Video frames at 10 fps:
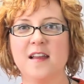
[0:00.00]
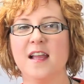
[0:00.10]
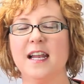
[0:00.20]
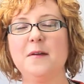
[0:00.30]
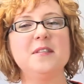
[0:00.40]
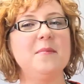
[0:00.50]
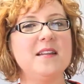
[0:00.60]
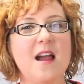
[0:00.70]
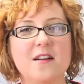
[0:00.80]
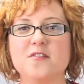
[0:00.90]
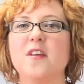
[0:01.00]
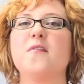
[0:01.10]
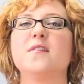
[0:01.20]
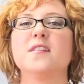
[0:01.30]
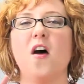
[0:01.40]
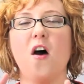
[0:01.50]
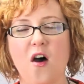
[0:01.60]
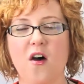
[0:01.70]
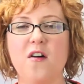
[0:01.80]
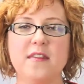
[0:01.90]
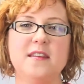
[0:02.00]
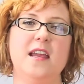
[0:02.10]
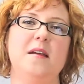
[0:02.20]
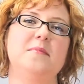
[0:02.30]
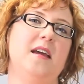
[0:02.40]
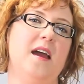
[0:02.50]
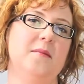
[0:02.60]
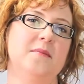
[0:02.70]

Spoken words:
And I was in my doctor's office all the damn time.